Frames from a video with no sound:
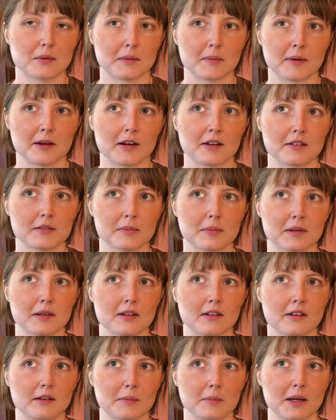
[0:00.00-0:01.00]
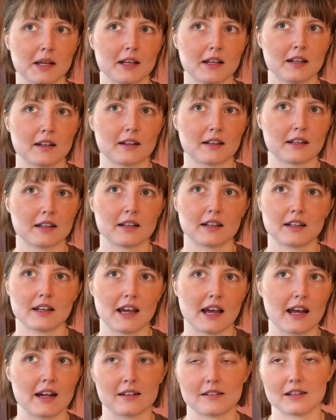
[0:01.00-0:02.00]
with my husband. They're making, like,
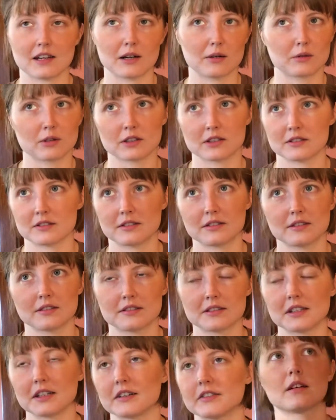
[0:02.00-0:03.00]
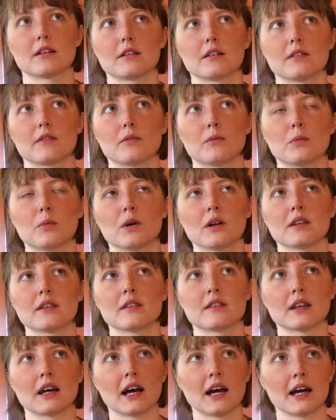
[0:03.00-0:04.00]
cat towers and stuff.
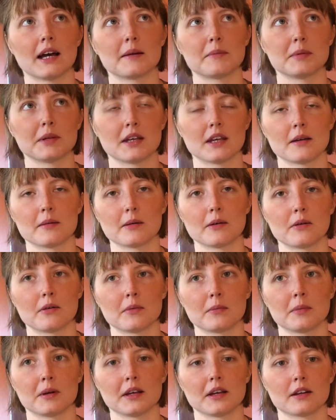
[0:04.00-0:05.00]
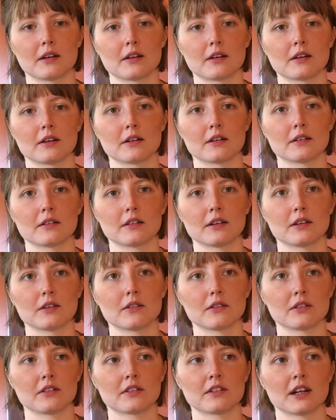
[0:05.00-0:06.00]
Once I became a homemaker, you
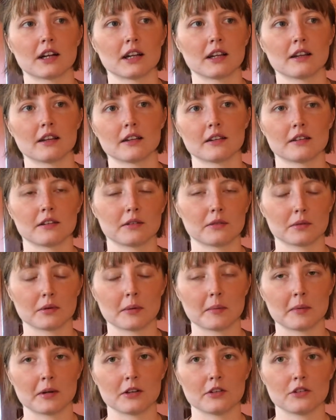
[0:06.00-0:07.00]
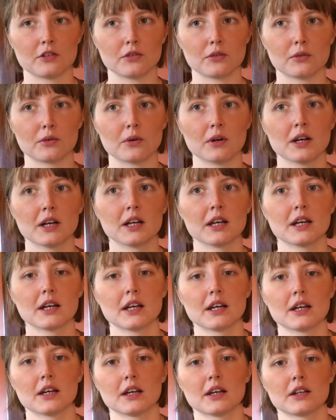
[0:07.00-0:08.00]
know, decided this is what I'm going to do,
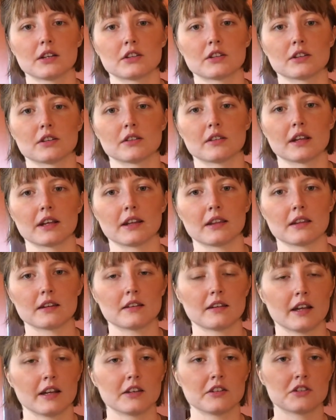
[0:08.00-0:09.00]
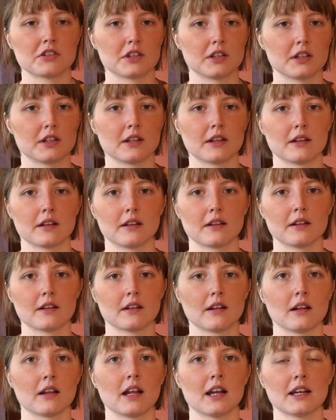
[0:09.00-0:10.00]
just like the tension,
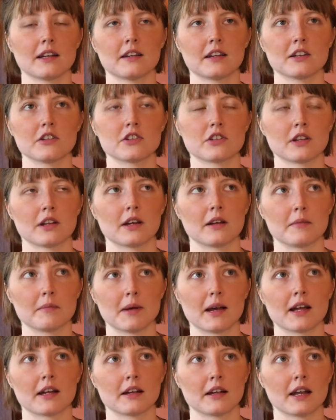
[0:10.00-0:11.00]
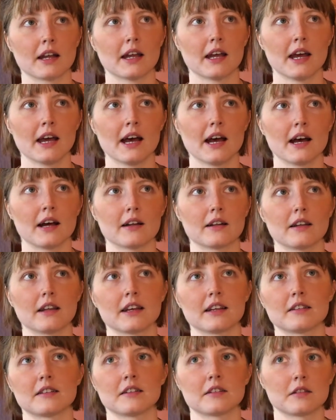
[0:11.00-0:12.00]
a lot of tension that Matt and I had,
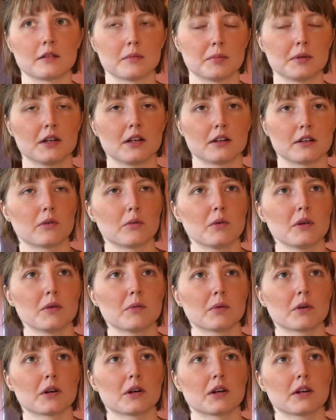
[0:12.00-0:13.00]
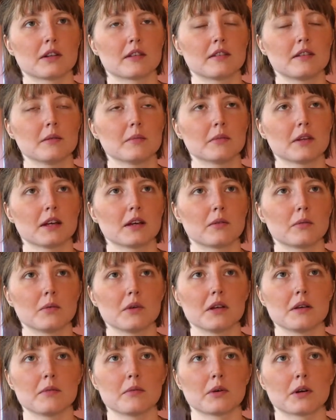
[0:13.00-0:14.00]
like, disappeared. It seemed like
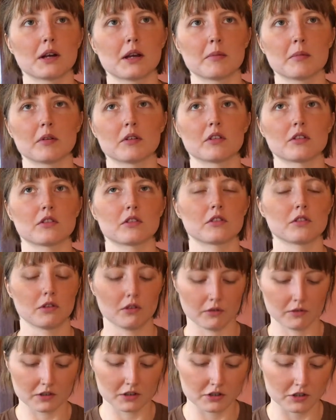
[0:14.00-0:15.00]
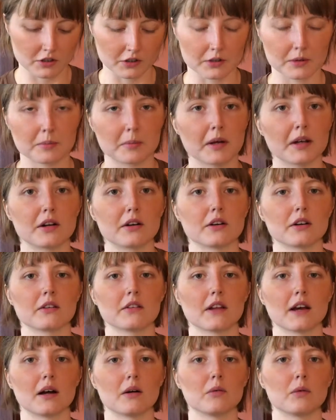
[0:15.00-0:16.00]
we were able to serve each other better
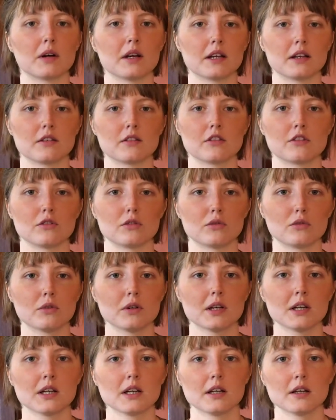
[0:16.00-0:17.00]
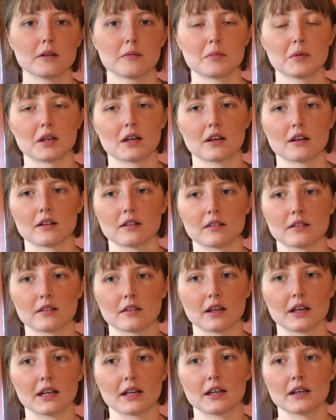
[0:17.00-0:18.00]
in that way too,
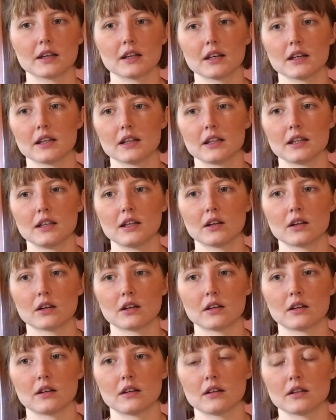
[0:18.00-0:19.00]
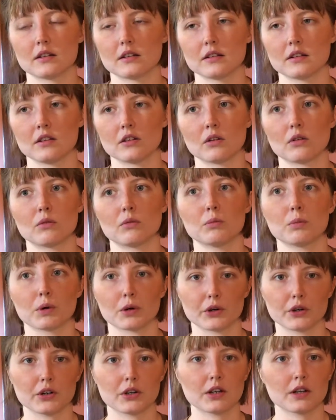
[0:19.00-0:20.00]
because like he could, you know,
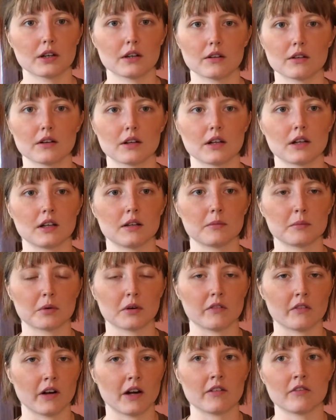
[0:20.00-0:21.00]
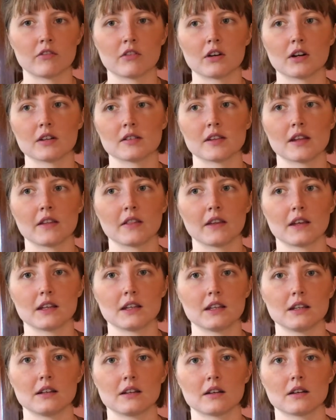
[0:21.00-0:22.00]
work and provide for us, and
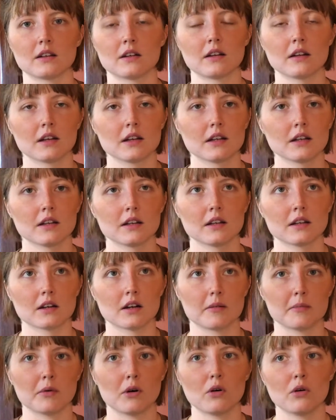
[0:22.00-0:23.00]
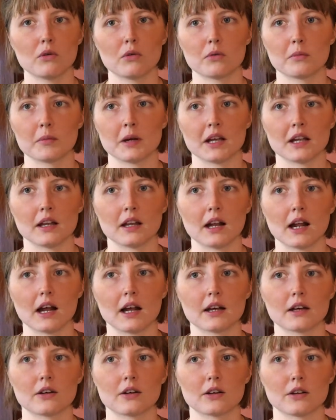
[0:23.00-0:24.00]
then he could come home and
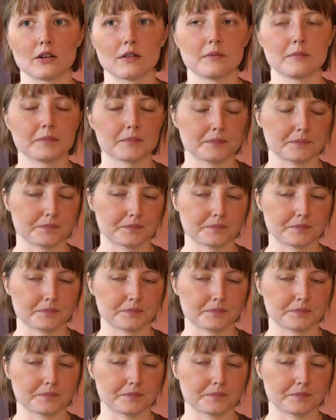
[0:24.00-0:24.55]
I could